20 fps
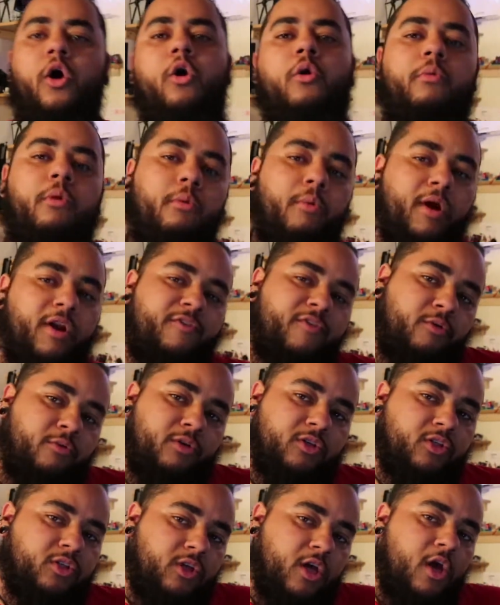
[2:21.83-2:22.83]
Oh well, what if it
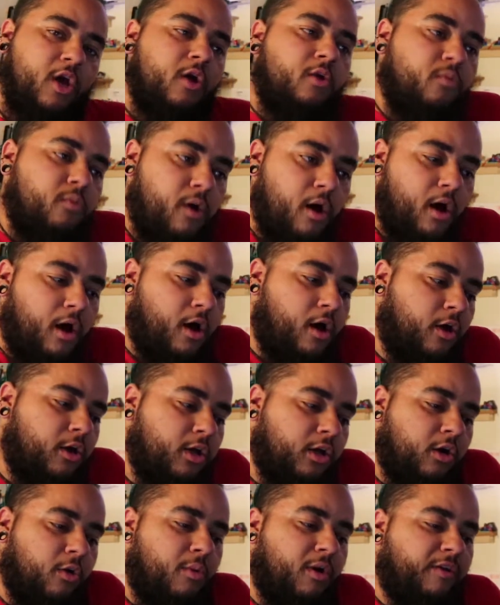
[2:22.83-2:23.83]
was
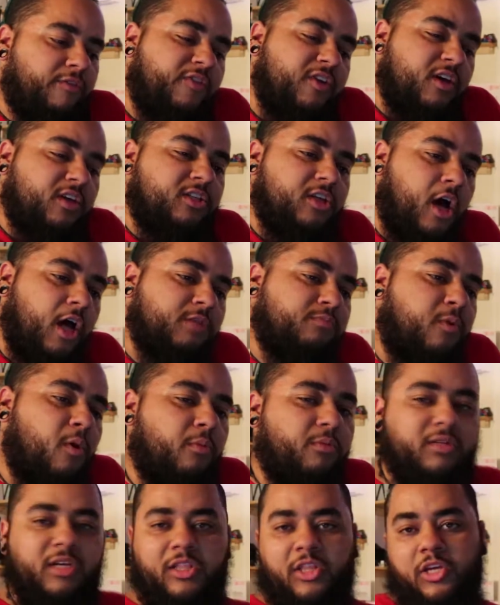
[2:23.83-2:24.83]
what if the exhaust
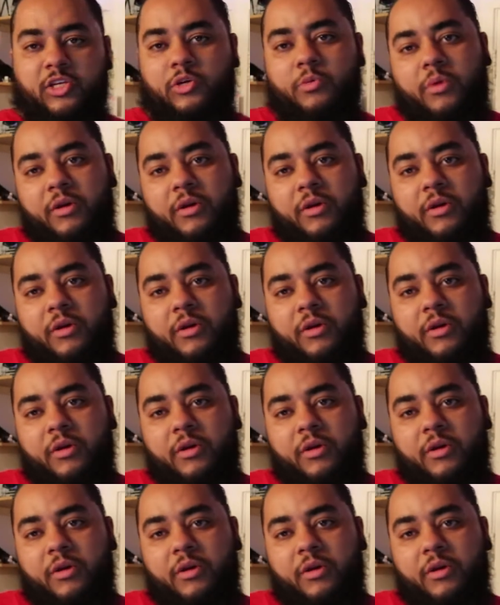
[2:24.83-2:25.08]
port was like this,